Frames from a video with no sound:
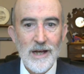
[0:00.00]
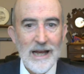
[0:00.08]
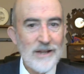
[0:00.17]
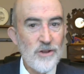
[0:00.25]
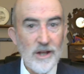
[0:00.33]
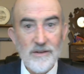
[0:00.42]

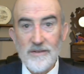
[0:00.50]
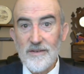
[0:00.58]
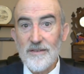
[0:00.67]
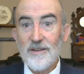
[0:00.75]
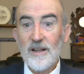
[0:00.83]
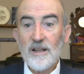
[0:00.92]
And Jesus
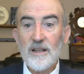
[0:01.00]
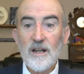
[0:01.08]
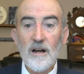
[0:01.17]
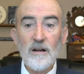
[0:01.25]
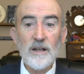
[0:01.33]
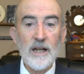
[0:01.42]
is
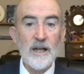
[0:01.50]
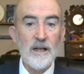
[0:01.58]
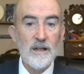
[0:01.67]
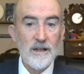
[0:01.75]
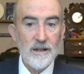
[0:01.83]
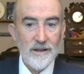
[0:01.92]
clearly
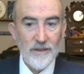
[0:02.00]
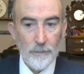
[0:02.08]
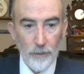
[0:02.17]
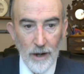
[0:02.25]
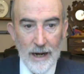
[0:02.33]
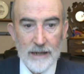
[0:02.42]
the
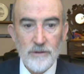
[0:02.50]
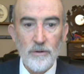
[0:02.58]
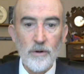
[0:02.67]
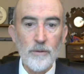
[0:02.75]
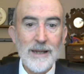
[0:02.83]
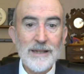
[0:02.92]

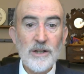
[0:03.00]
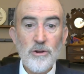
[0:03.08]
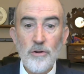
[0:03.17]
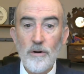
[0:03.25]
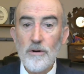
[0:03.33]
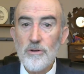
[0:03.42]
bridegroom, and the
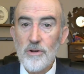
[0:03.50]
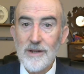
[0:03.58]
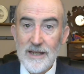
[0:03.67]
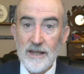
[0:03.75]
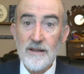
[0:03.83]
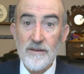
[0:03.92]
church
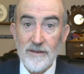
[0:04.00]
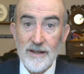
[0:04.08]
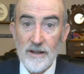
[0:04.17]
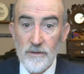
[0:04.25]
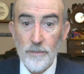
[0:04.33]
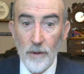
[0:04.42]
is
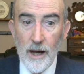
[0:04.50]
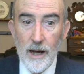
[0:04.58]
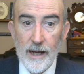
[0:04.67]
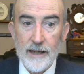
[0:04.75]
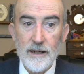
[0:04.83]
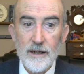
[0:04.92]
his
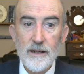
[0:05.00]
bride.